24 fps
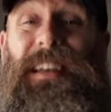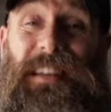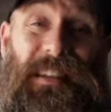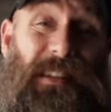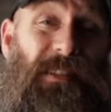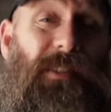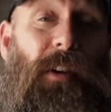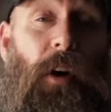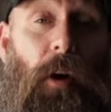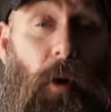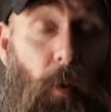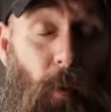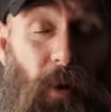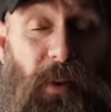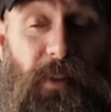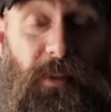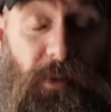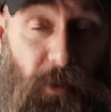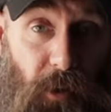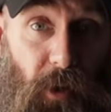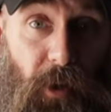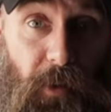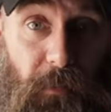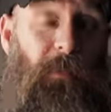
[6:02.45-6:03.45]
is always
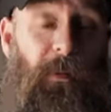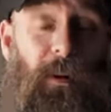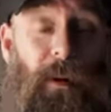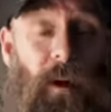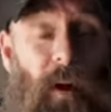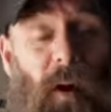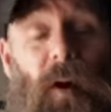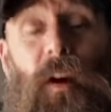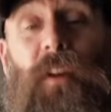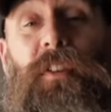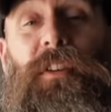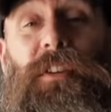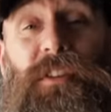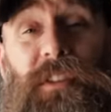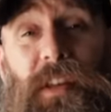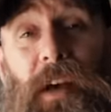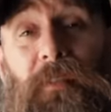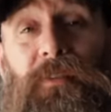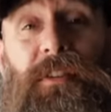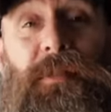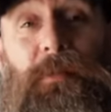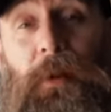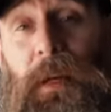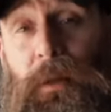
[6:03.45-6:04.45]
good. All their
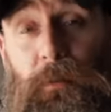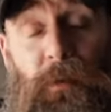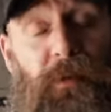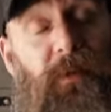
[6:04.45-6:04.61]
stuff is made